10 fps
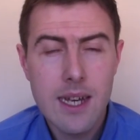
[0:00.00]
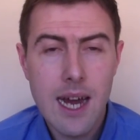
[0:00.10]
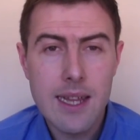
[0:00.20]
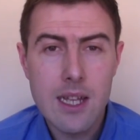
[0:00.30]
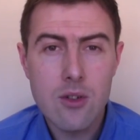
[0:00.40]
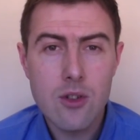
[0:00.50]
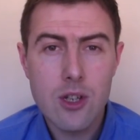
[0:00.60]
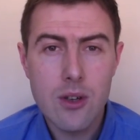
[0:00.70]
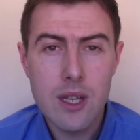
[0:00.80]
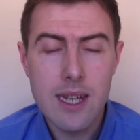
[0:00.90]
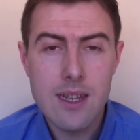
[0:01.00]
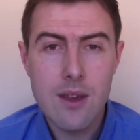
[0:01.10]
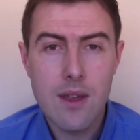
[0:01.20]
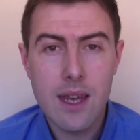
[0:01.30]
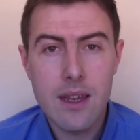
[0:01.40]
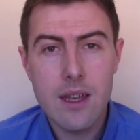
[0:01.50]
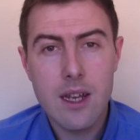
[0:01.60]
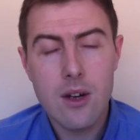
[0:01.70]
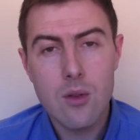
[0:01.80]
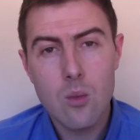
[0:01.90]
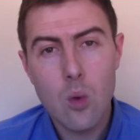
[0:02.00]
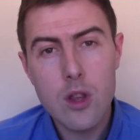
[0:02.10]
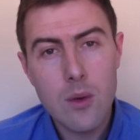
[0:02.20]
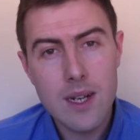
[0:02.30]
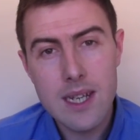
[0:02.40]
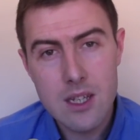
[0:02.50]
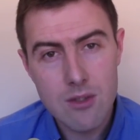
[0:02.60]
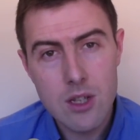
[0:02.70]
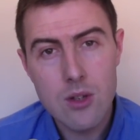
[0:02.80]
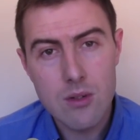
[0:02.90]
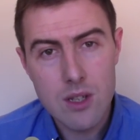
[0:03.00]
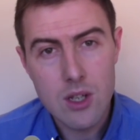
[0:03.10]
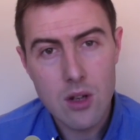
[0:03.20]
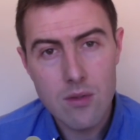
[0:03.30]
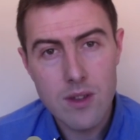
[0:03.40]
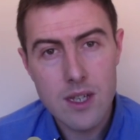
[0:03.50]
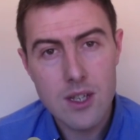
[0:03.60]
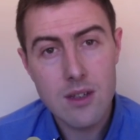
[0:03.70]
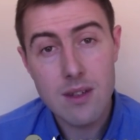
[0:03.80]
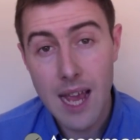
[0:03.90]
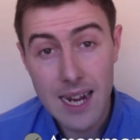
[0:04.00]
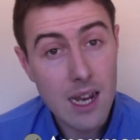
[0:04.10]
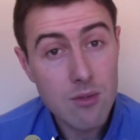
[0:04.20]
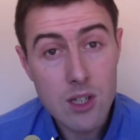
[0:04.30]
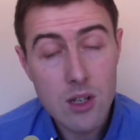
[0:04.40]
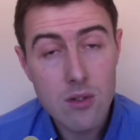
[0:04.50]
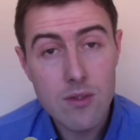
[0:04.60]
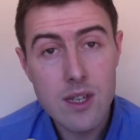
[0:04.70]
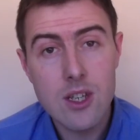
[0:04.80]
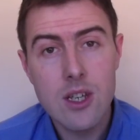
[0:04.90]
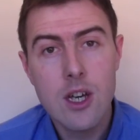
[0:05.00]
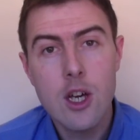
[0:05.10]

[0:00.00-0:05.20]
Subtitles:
And then also you need to think, you know, what do I need to do to resolve this? Can I resolve this?